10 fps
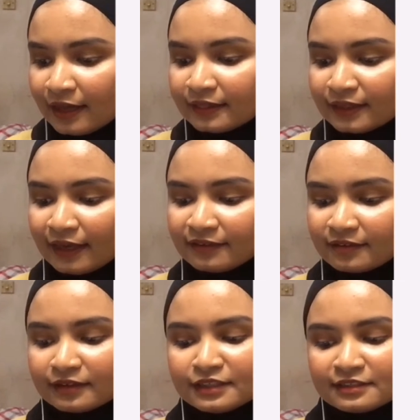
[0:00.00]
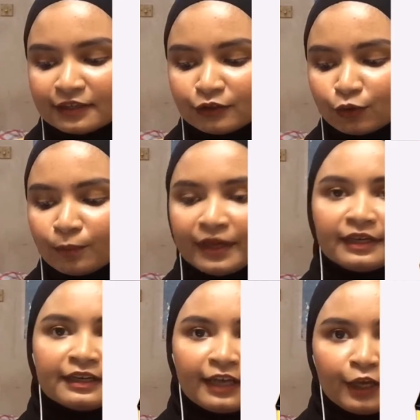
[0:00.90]
Next, Nintendo made
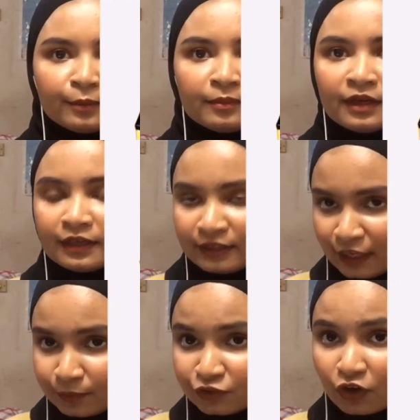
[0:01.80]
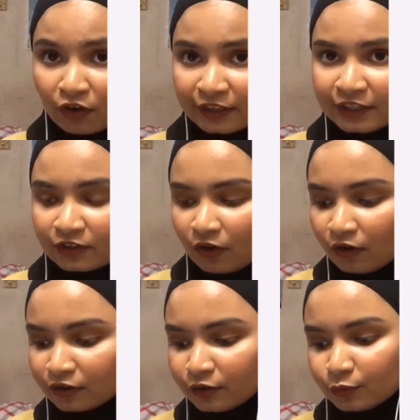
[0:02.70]
a game named Donkey Kong,